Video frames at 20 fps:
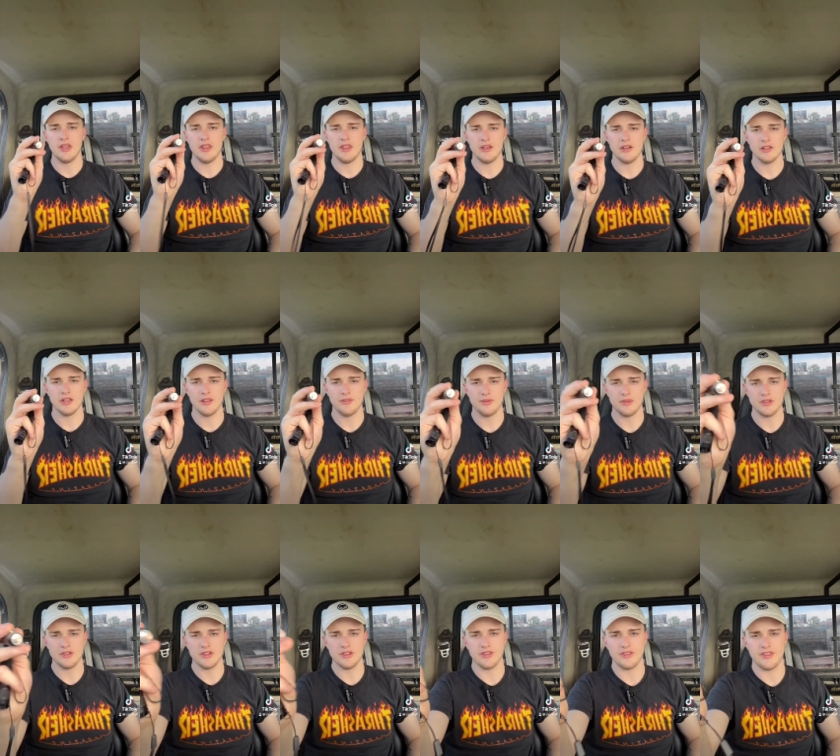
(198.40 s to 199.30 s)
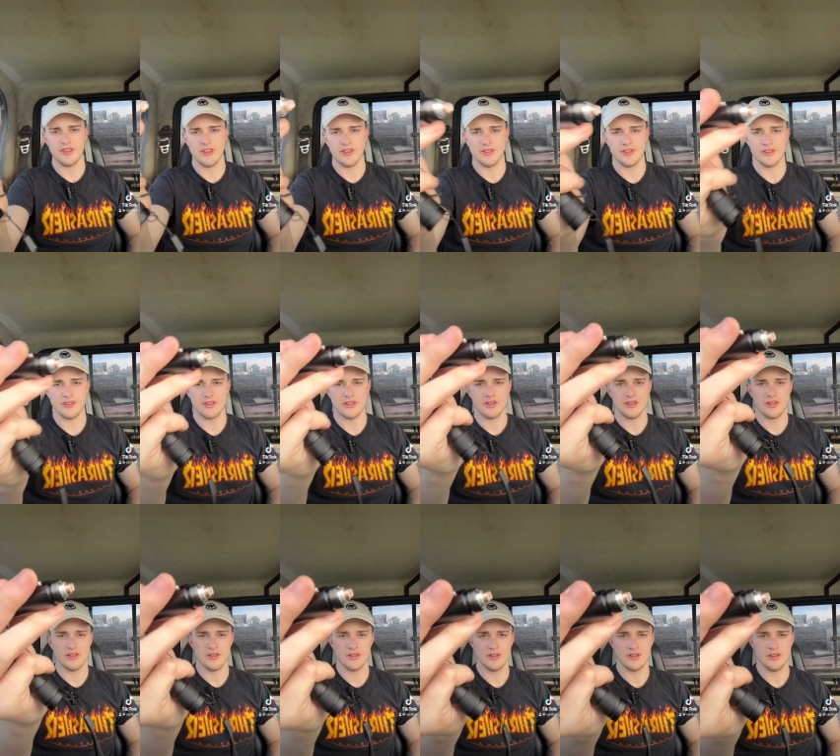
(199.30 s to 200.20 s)
and you're left with just this,
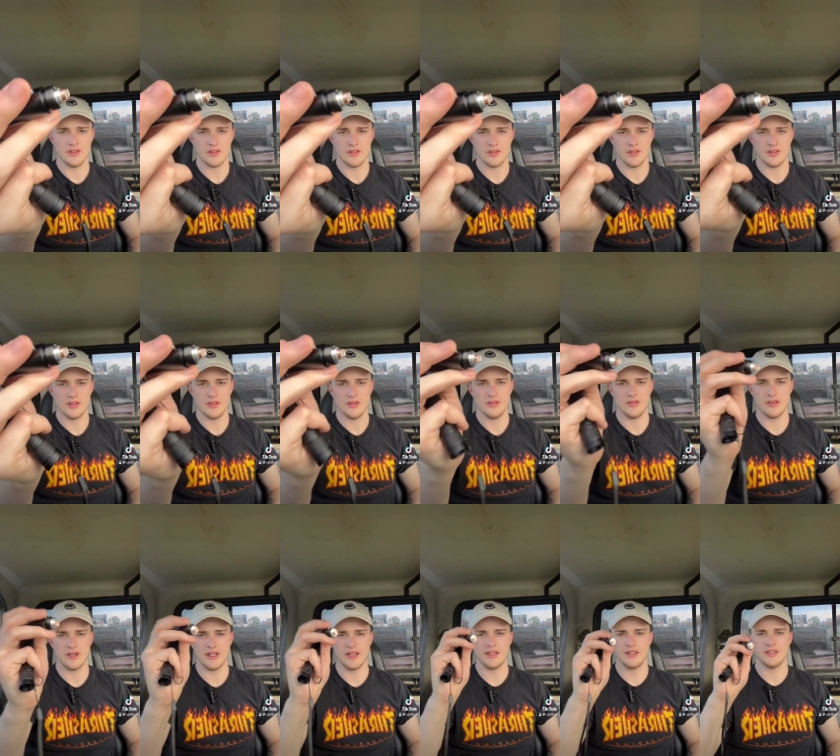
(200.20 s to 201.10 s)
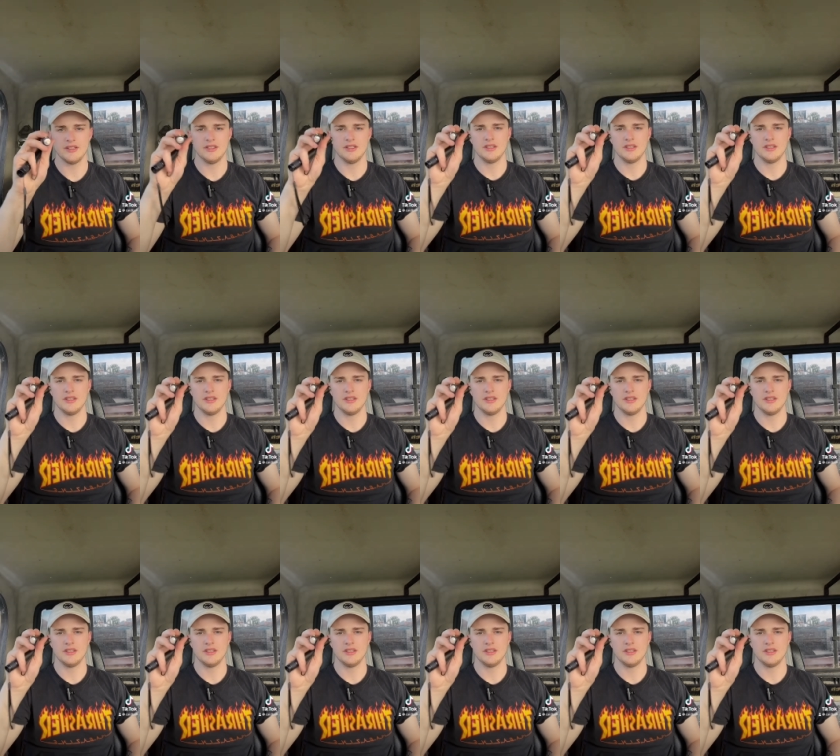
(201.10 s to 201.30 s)
right?